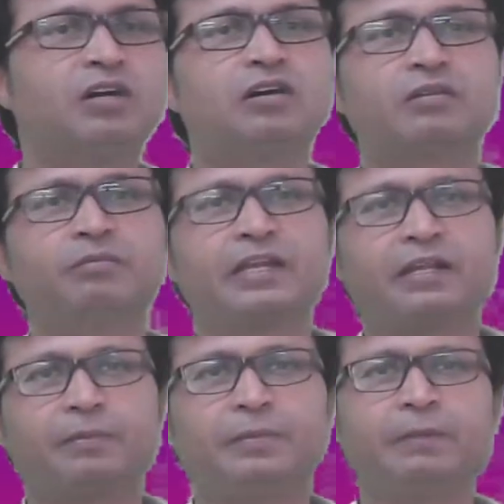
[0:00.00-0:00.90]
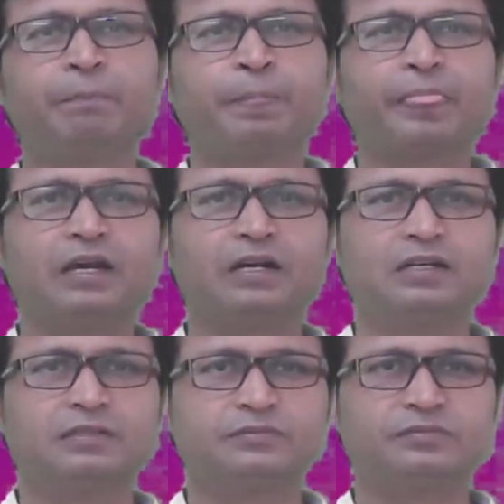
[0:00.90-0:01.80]
or may it be
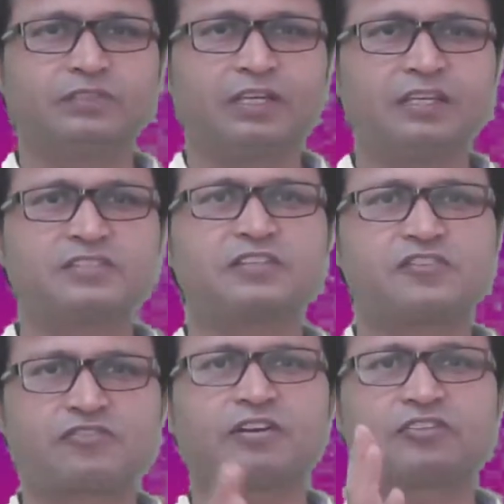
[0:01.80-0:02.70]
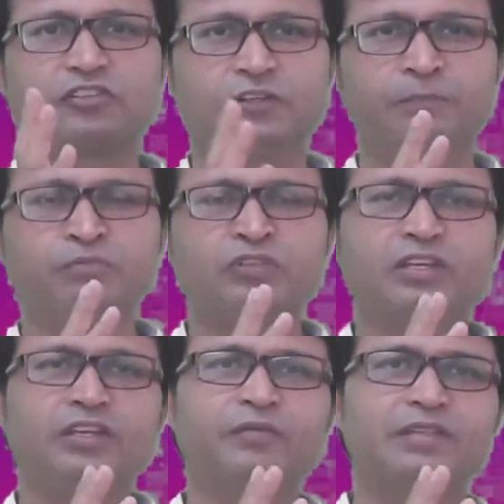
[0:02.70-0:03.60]
any such structure,
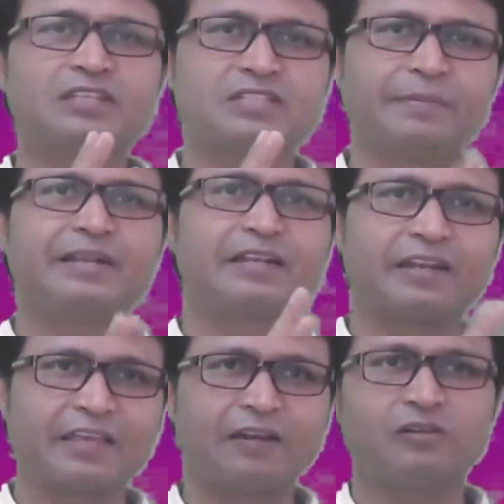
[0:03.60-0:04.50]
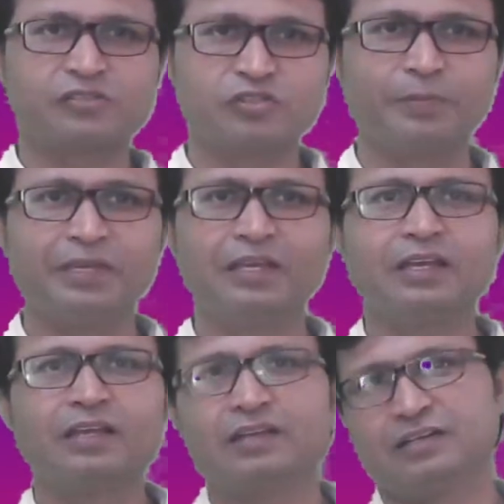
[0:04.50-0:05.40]
even the symmetry can also
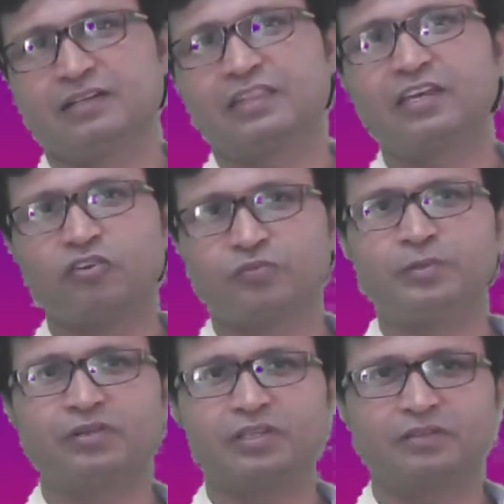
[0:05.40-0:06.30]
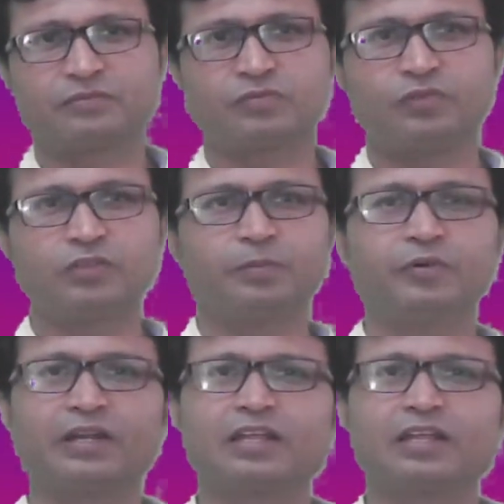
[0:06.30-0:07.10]
be a thing of beauty for the poet.